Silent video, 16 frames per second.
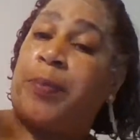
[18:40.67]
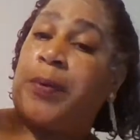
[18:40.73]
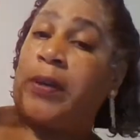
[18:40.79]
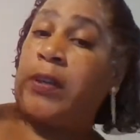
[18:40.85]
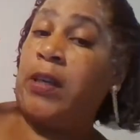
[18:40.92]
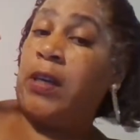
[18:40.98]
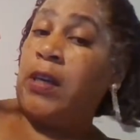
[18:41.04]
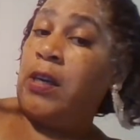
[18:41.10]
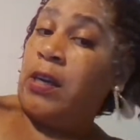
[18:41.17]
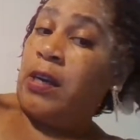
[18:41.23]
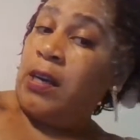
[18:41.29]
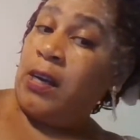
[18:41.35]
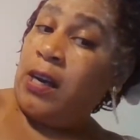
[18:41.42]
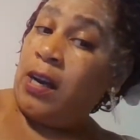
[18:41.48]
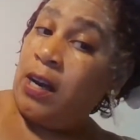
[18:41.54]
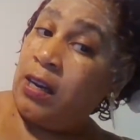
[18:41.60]
But
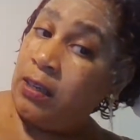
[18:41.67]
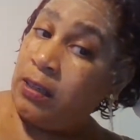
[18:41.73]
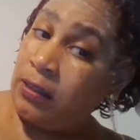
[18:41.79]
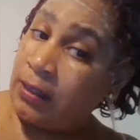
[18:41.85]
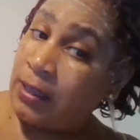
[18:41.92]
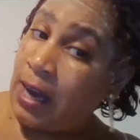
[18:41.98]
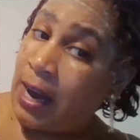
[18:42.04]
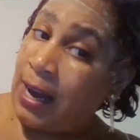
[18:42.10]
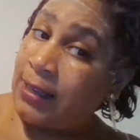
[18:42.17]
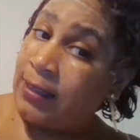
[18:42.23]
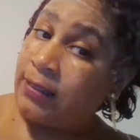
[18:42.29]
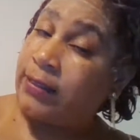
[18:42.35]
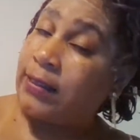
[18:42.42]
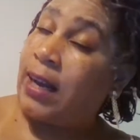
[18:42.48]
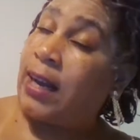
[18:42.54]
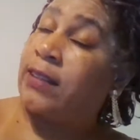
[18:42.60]

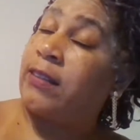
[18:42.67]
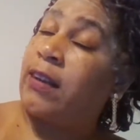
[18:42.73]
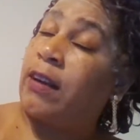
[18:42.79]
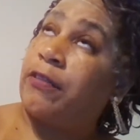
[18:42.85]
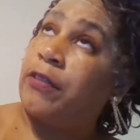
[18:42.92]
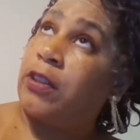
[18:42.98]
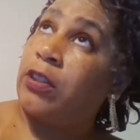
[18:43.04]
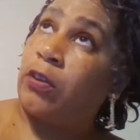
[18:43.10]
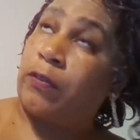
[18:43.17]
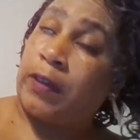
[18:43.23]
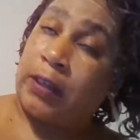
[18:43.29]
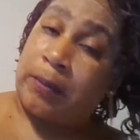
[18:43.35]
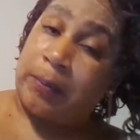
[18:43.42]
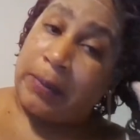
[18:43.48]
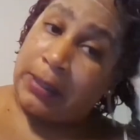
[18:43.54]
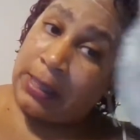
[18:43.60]
guys, I definitely don't
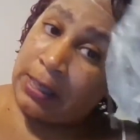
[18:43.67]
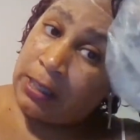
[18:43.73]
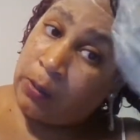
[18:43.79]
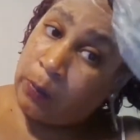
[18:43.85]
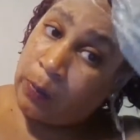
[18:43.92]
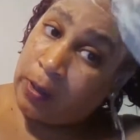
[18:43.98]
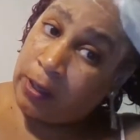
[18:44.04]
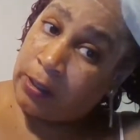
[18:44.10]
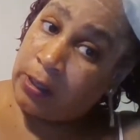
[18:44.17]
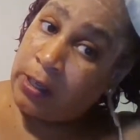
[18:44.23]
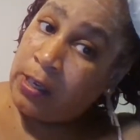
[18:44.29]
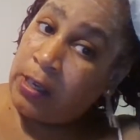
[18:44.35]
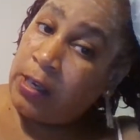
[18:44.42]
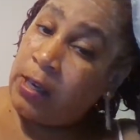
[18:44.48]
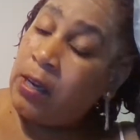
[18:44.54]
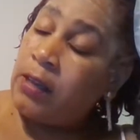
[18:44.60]
recommend anyone
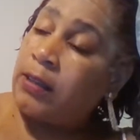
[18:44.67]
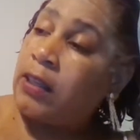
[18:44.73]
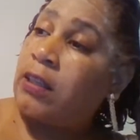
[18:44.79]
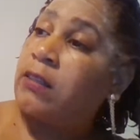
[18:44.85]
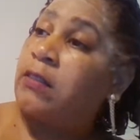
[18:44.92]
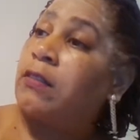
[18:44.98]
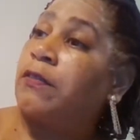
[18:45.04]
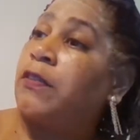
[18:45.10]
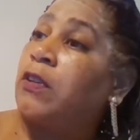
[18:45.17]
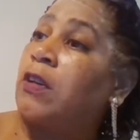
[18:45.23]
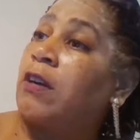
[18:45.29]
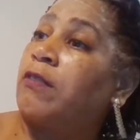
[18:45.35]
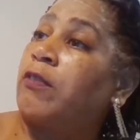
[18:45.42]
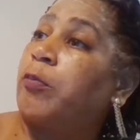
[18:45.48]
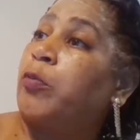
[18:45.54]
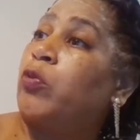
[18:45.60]
that doesn't feel
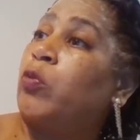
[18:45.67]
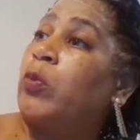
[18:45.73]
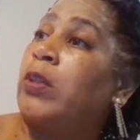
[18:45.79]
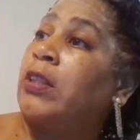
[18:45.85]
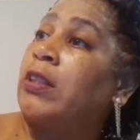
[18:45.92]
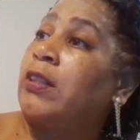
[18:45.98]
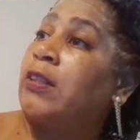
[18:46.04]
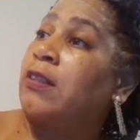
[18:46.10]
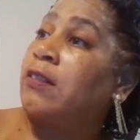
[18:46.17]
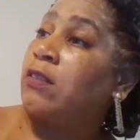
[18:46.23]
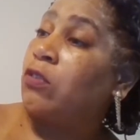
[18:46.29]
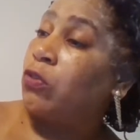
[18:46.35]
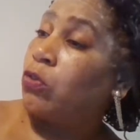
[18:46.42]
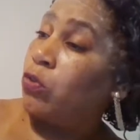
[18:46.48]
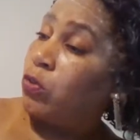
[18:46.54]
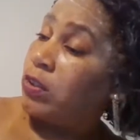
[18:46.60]
comfortable doing this to
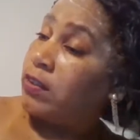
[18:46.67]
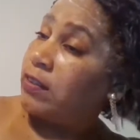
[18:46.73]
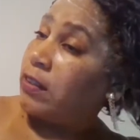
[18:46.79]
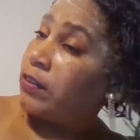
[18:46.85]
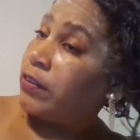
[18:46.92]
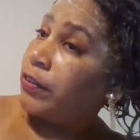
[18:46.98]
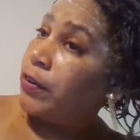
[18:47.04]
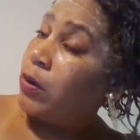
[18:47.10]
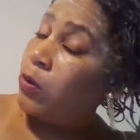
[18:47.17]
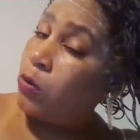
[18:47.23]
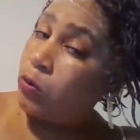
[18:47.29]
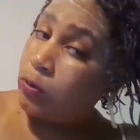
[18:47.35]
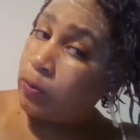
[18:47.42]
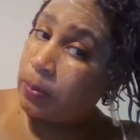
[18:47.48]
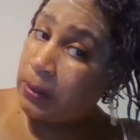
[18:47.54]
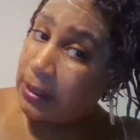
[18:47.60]
do this on their
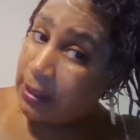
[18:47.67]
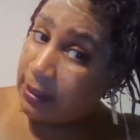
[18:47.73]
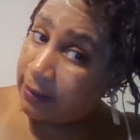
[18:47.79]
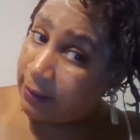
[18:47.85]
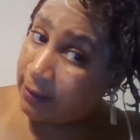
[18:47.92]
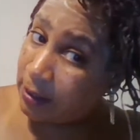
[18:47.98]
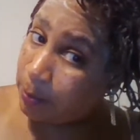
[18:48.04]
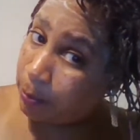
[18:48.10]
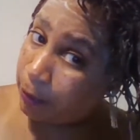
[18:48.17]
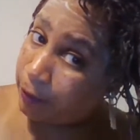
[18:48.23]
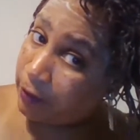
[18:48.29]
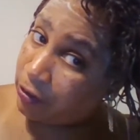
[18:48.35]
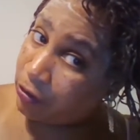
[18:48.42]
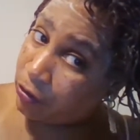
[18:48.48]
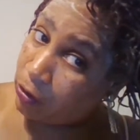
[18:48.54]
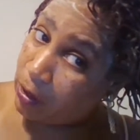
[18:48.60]
own. Please seek
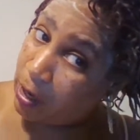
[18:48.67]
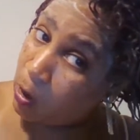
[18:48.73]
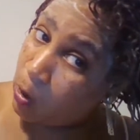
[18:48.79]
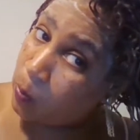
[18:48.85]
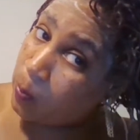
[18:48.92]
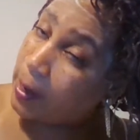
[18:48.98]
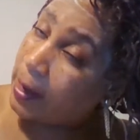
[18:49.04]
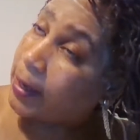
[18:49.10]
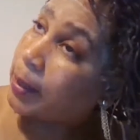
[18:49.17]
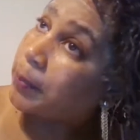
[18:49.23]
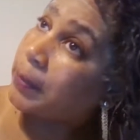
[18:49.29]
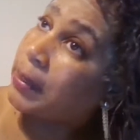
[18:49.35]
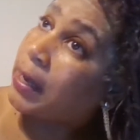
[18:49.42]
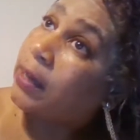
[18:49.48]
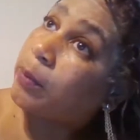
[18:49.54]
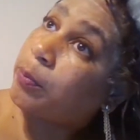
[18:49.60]
professional help. I am
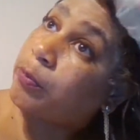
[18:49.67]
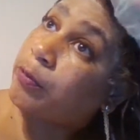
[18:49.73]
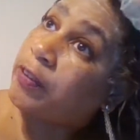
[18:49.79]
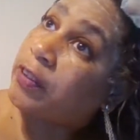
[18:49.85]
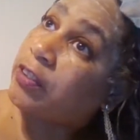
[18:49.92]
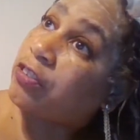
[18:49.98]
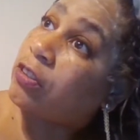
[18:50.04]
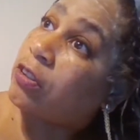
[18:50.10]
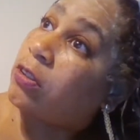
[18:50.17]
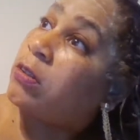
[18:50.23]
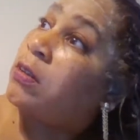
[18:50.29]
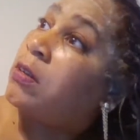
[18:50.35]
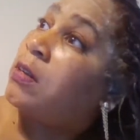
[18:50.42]
not a professional.